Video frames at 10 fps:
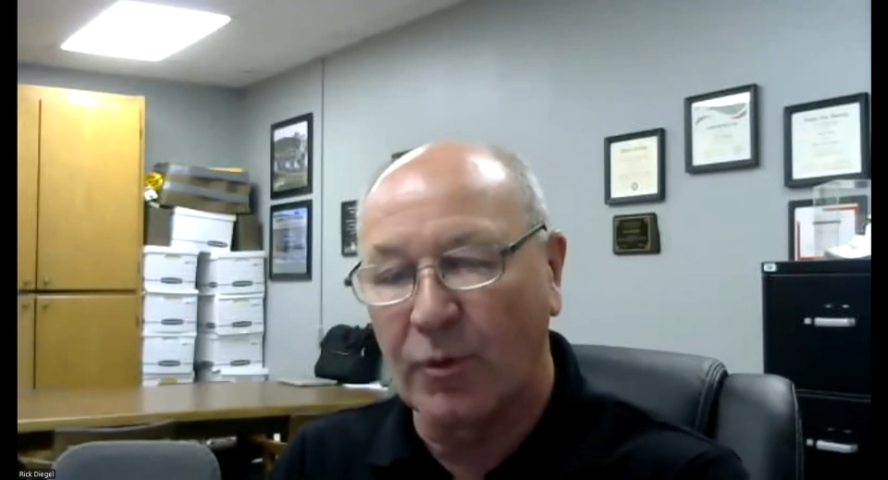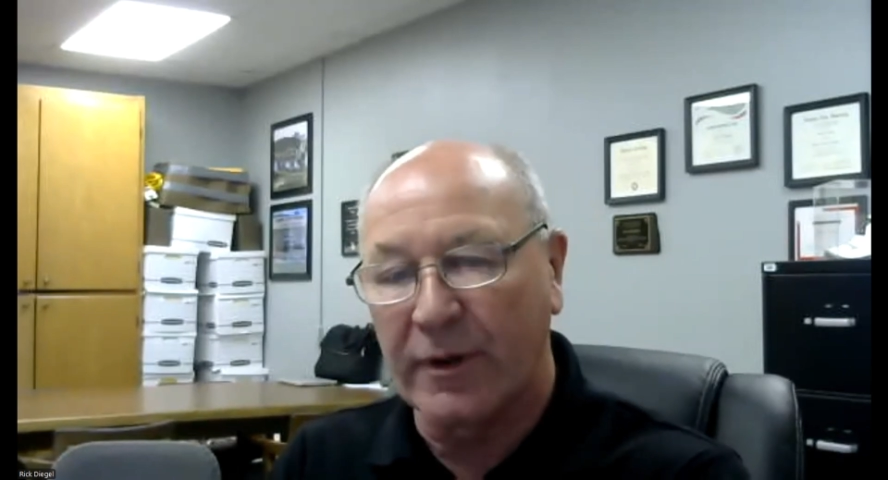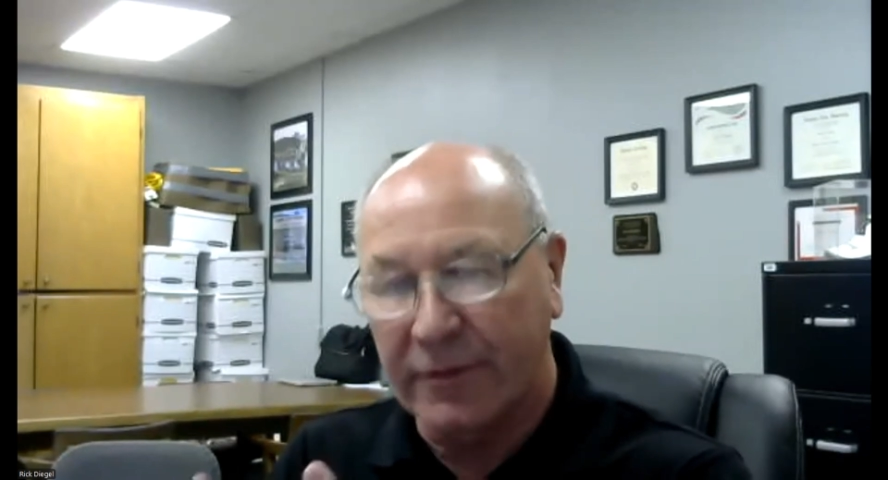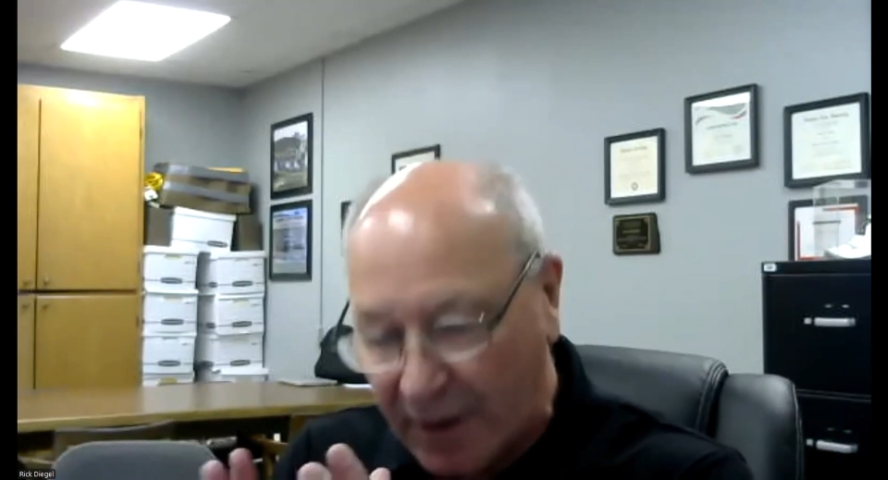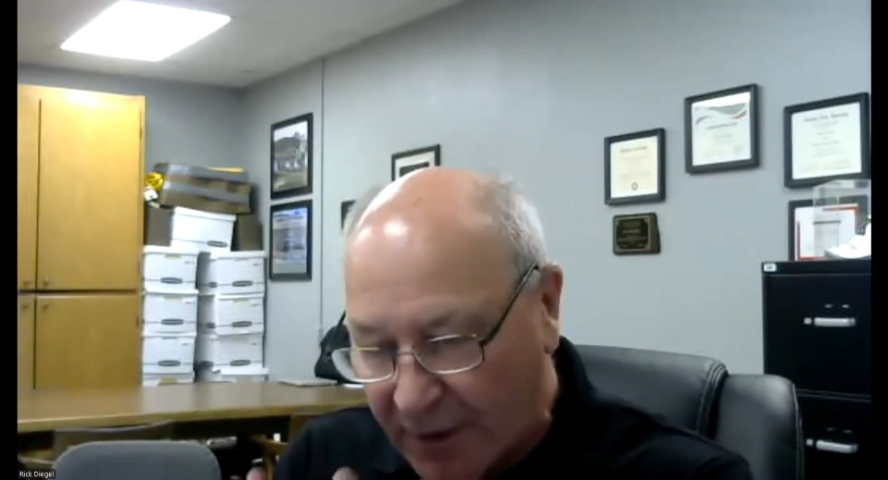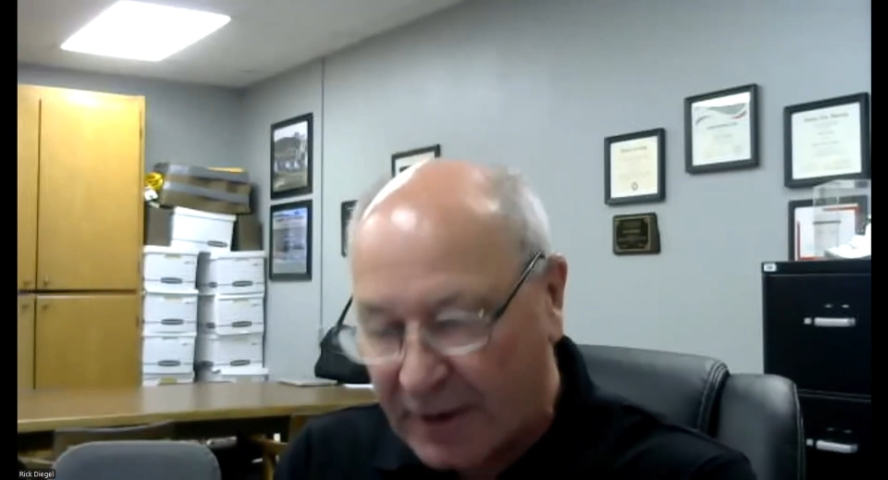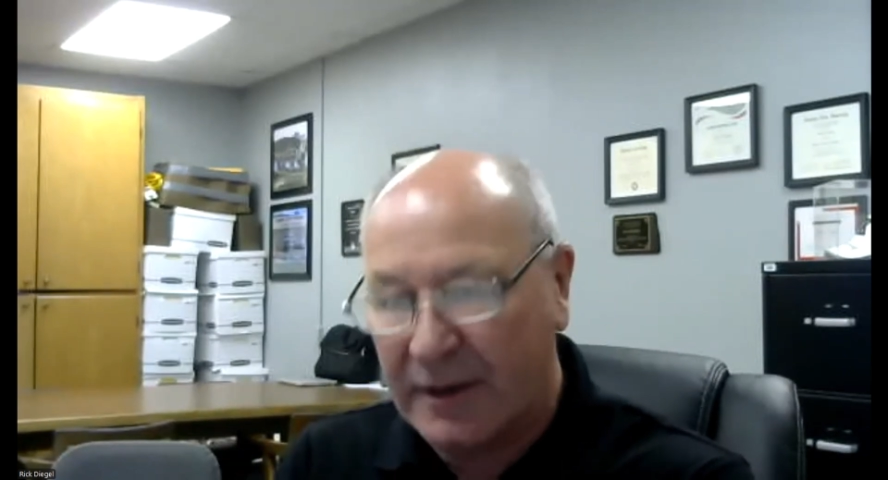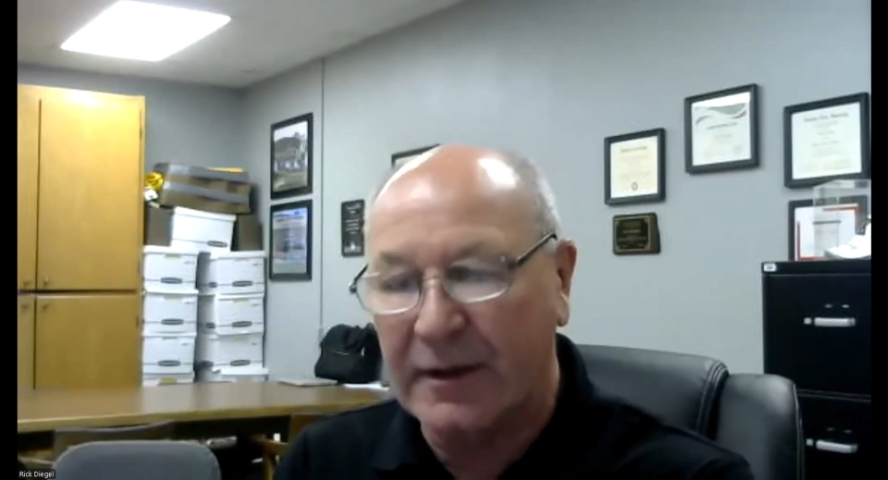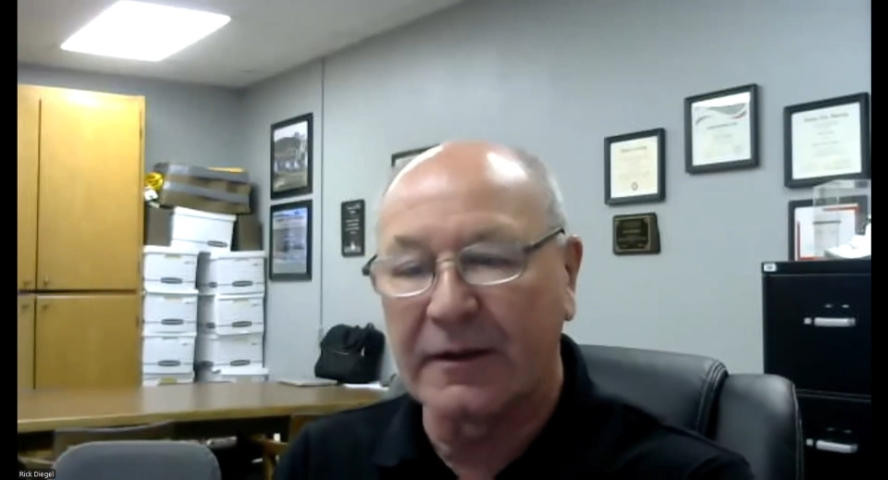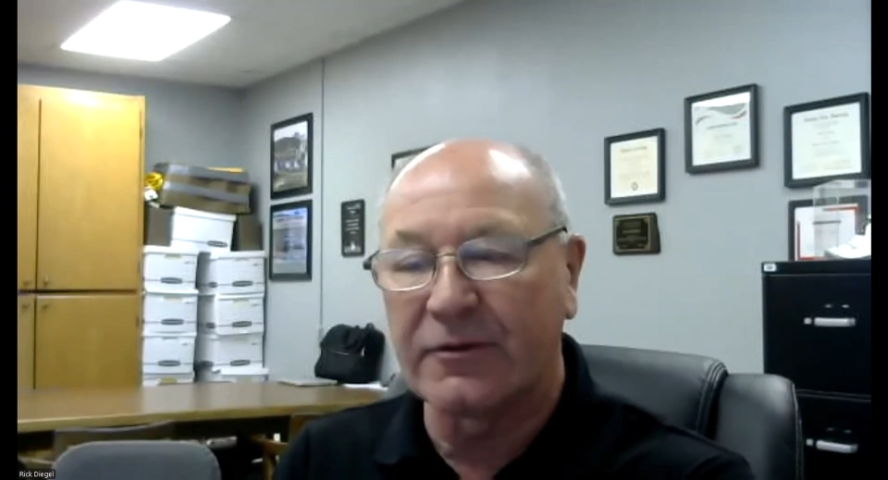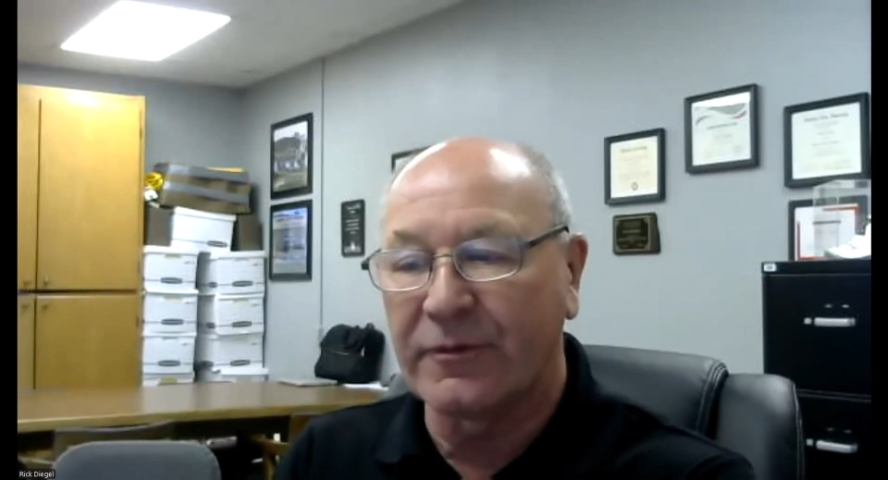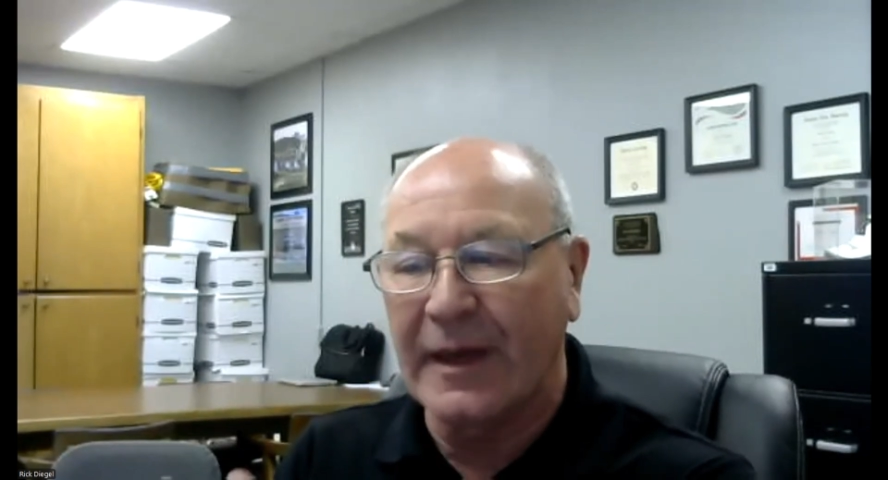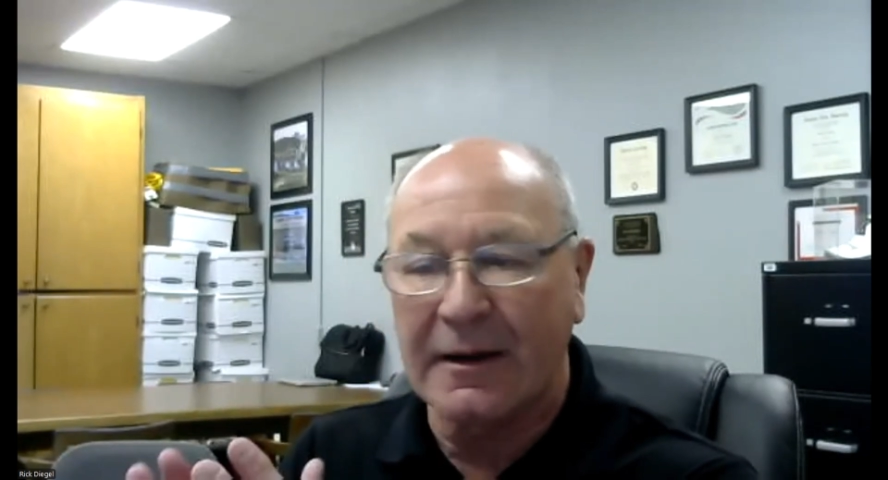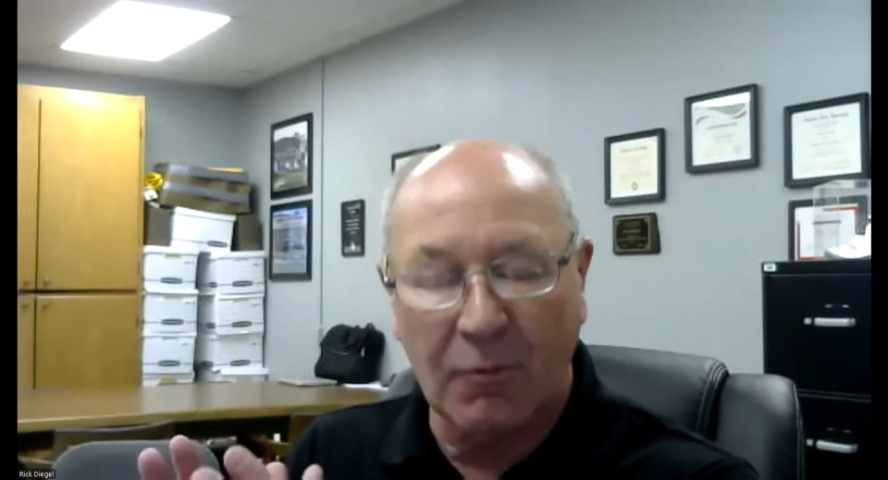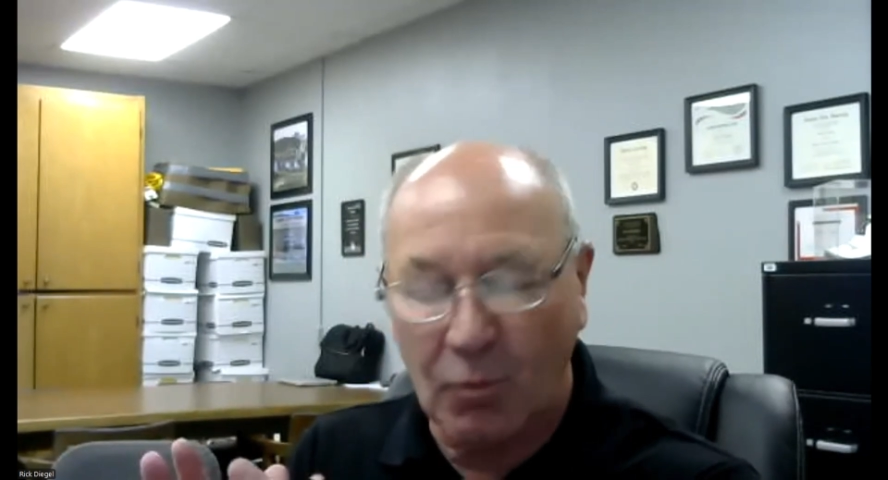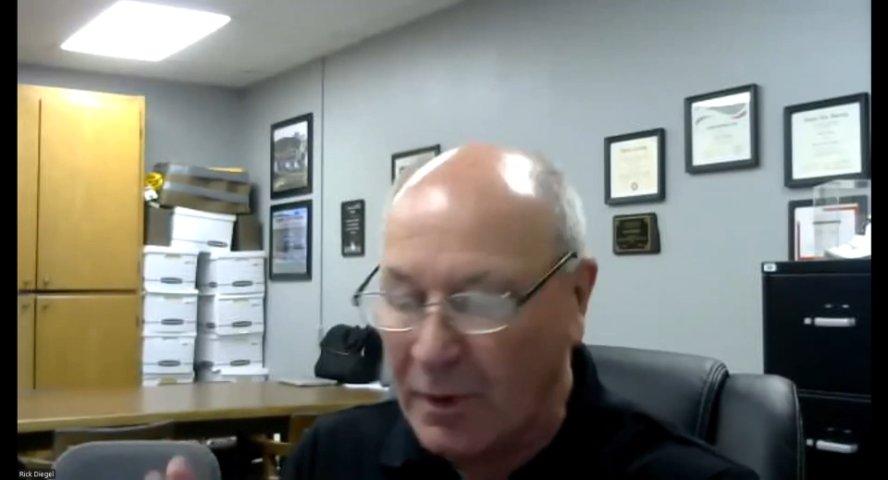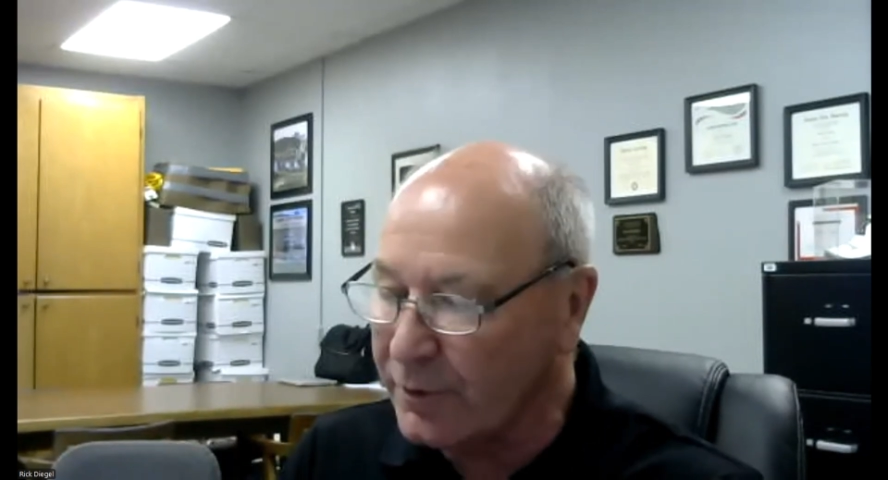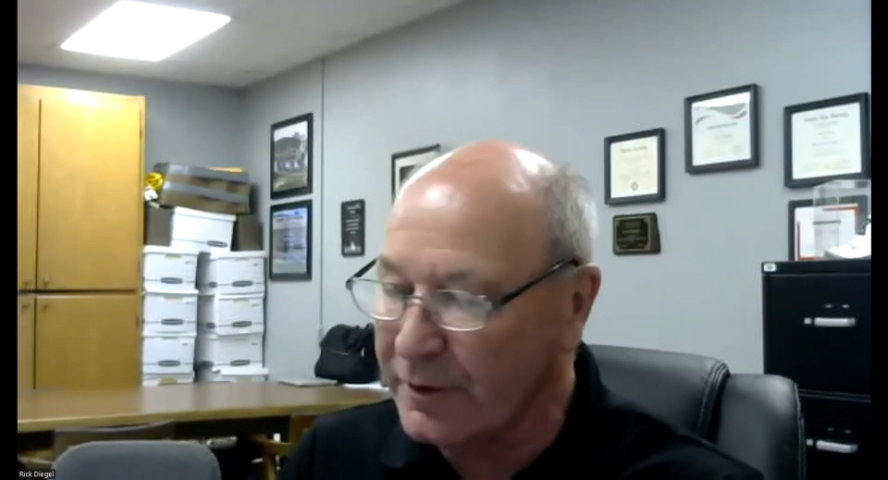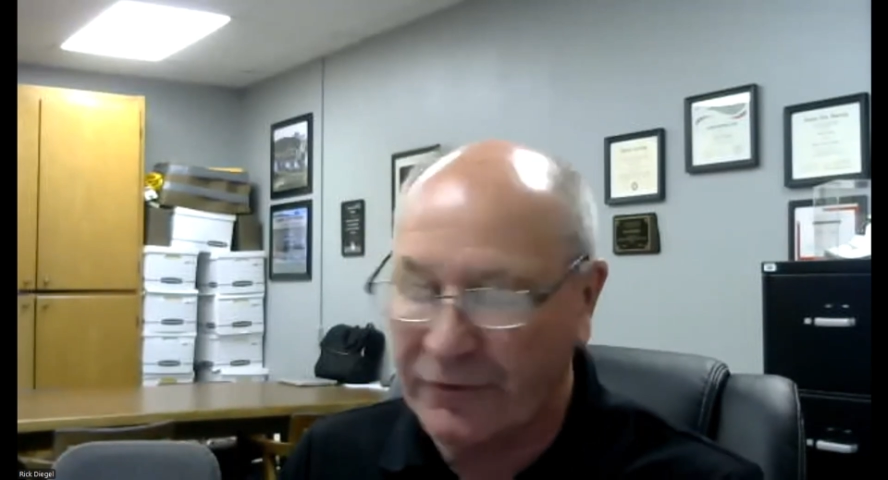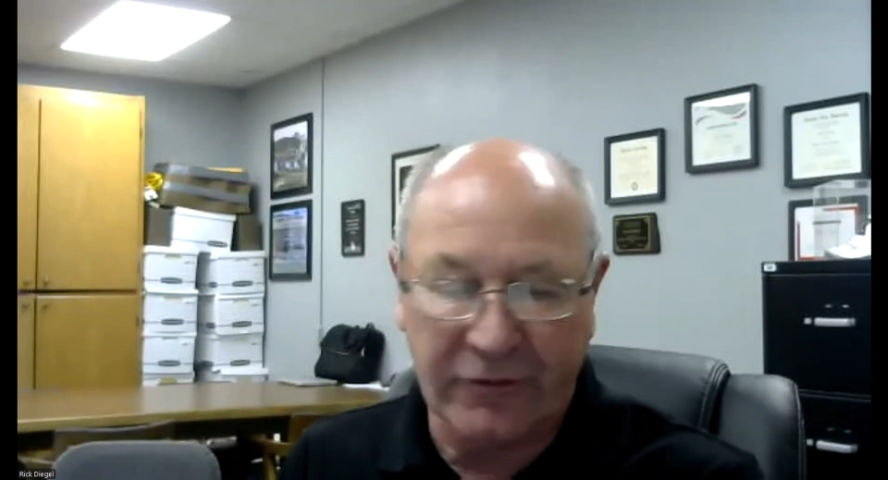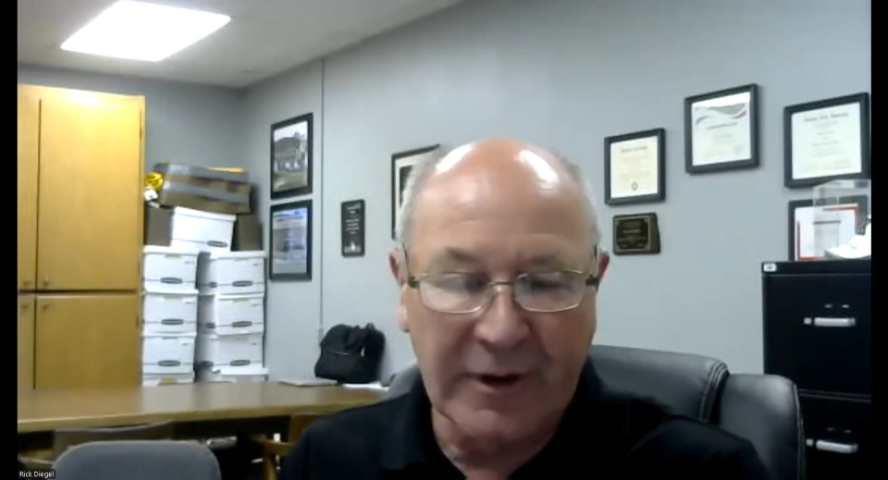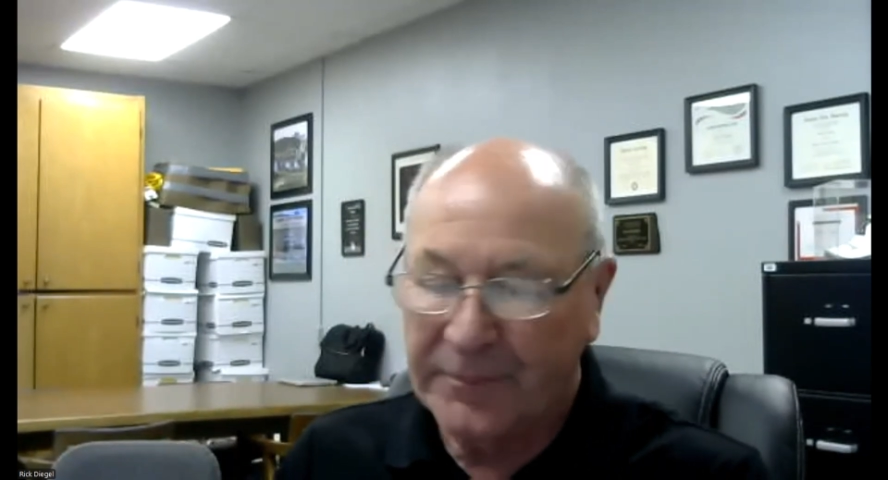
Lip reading: with kids that whether it's